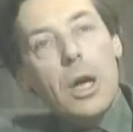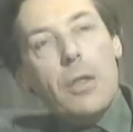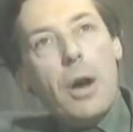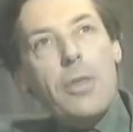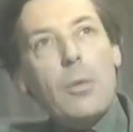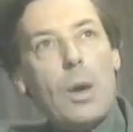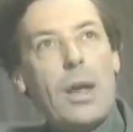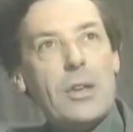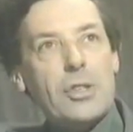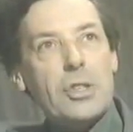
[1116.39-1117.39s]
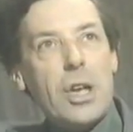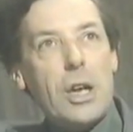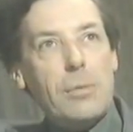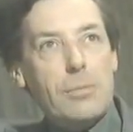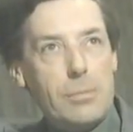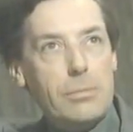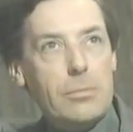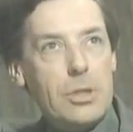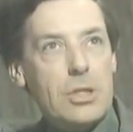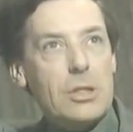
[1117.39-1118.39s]
Though I think one has to say,
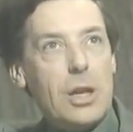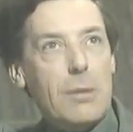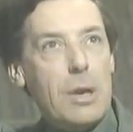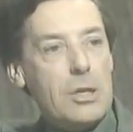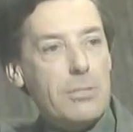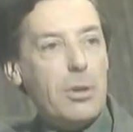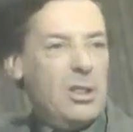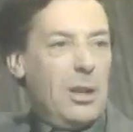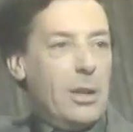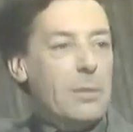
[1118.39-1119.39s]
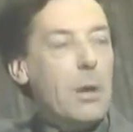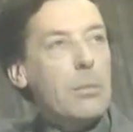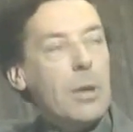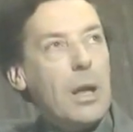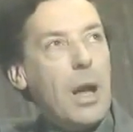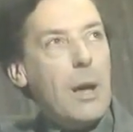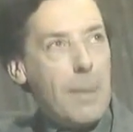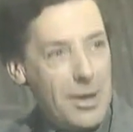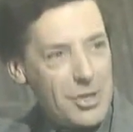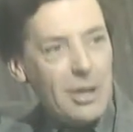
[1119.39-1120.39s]
this isn't our major point, I think, at the moment, but I
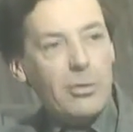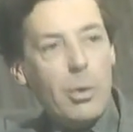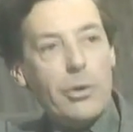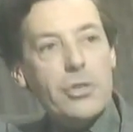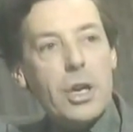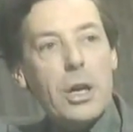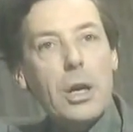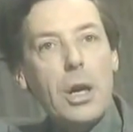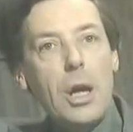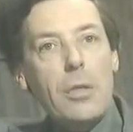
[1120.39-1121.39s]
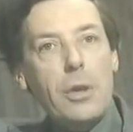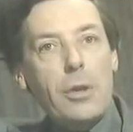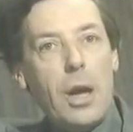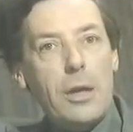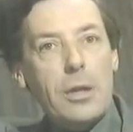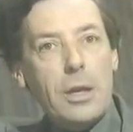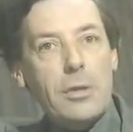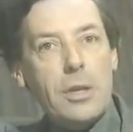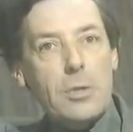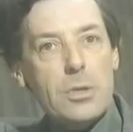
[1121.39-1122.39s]
myself want to say that I think
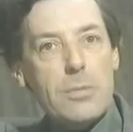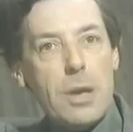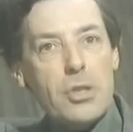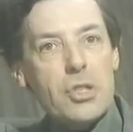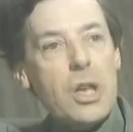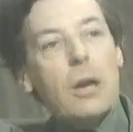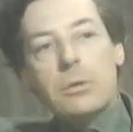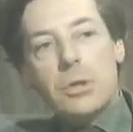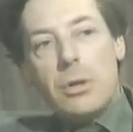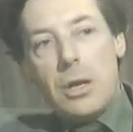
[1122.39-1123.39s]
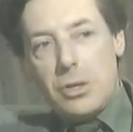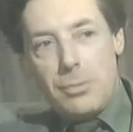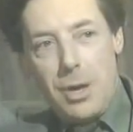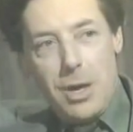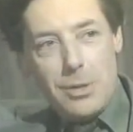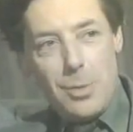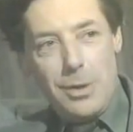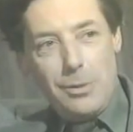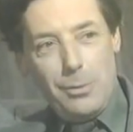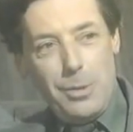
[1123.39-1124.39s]
this was a much sounder enterprise
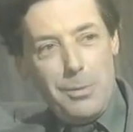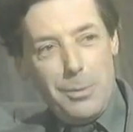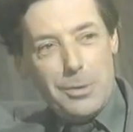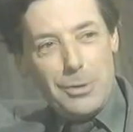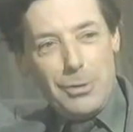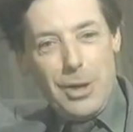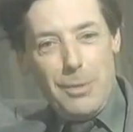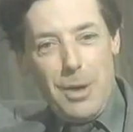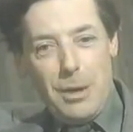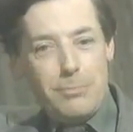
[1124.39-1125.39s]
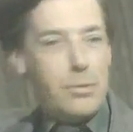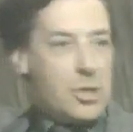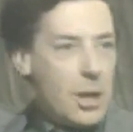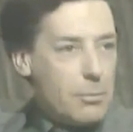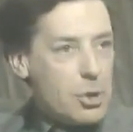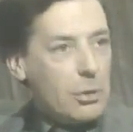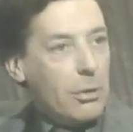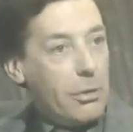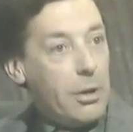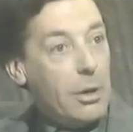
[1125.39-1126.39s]
when people were talking about perception or
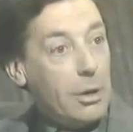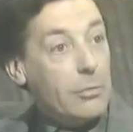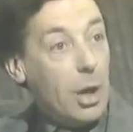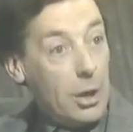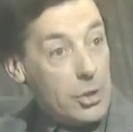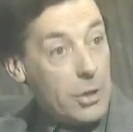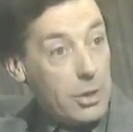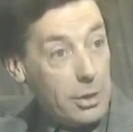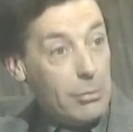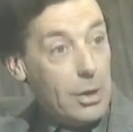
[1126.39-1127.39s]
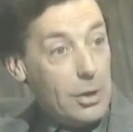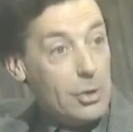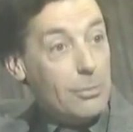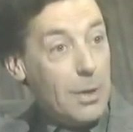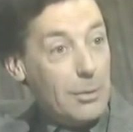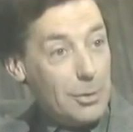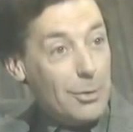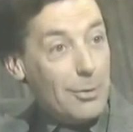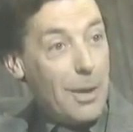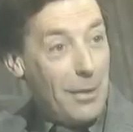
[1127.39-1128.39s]
the theory of knowledge. I think you really should be able to
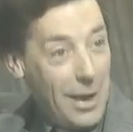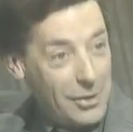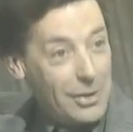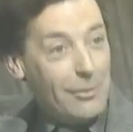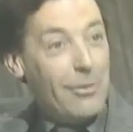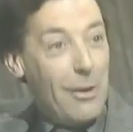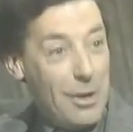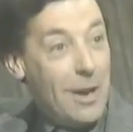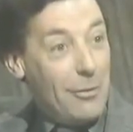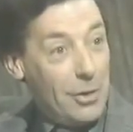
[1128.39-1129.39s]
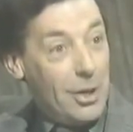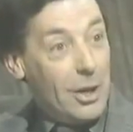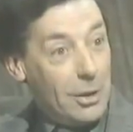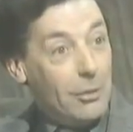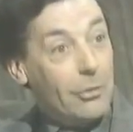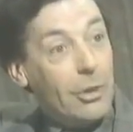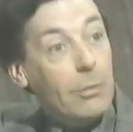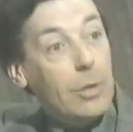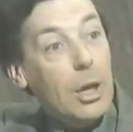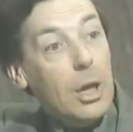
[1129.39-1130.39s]
talk about that in a very everyday
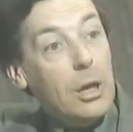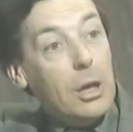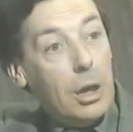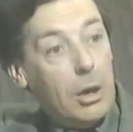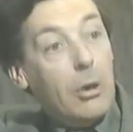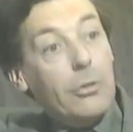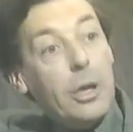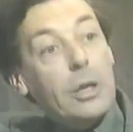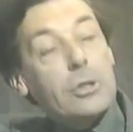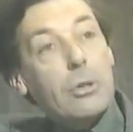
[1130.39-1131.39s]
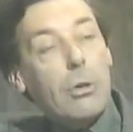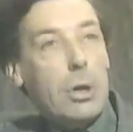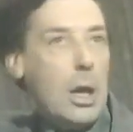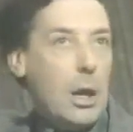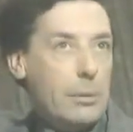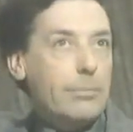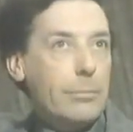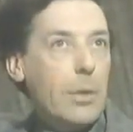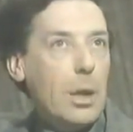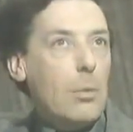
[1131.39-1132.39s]
context, or again,
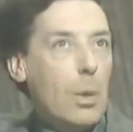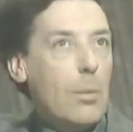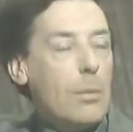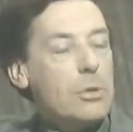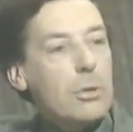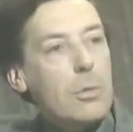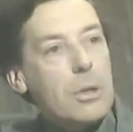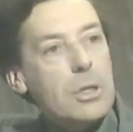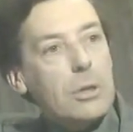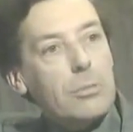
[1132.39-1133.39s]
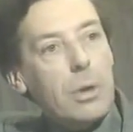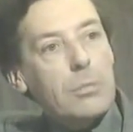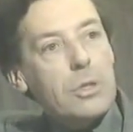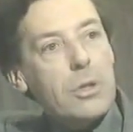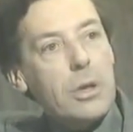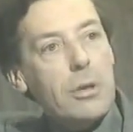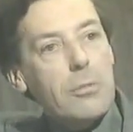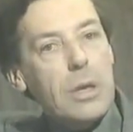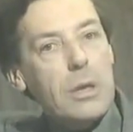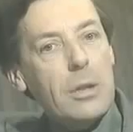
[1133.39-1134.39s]
when one was talking about certain problems in theory of
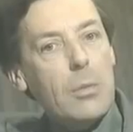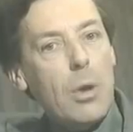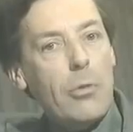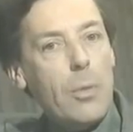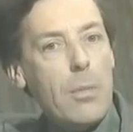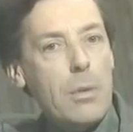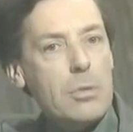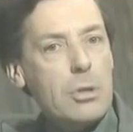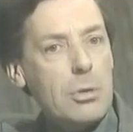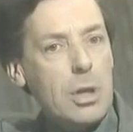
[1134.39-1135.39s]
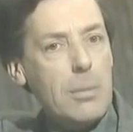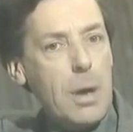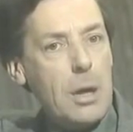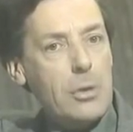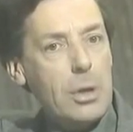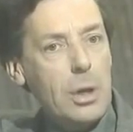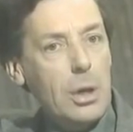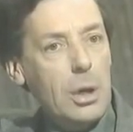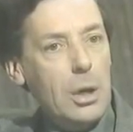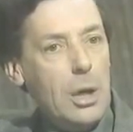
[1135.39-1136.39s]
meaning, than it was when one was talking about
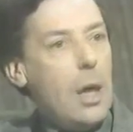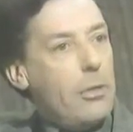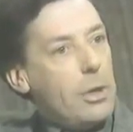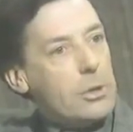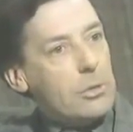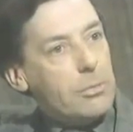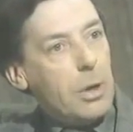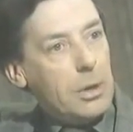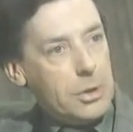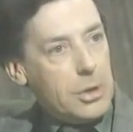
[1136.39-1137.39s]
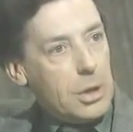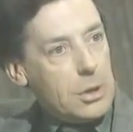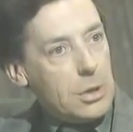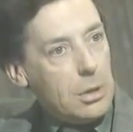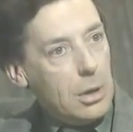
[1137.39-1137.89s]
ethics or politics.